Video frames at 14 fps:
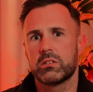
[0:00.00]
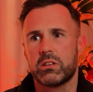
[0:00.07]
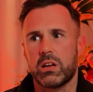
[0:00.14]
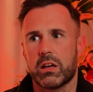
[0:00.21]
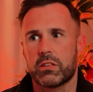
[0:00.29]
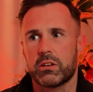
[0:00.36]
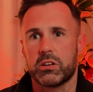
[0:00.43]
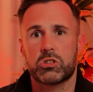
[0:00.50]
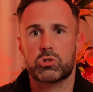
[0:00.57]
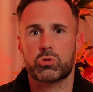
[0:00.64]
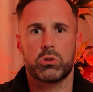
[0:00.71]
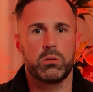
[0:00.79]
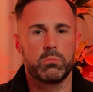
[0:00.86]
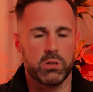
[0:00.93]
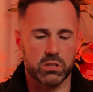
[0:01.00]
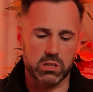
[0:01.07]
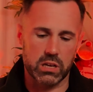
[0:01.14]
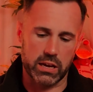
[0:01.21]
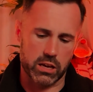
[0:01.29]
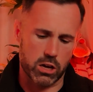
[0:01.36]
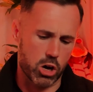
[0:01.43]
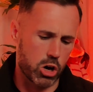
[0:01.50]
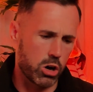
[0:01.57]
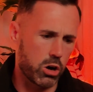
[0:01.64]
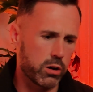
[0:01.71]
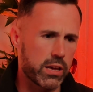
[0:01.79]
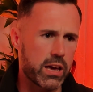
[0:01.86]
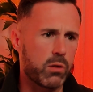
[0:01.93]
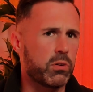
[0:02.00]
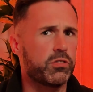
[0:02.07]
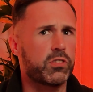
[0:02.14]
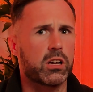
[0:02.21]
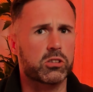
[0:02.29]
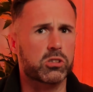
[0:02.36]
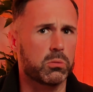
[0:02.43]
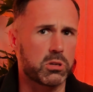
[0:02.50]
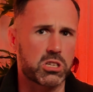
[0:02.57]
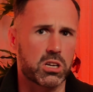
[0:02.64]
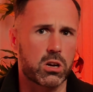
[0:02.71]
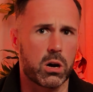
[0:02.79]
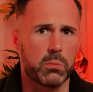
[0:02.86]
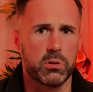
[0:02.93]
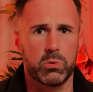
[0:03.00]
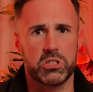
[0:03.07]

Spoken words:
the other extreme is like, oh yeah, we've got so much in common.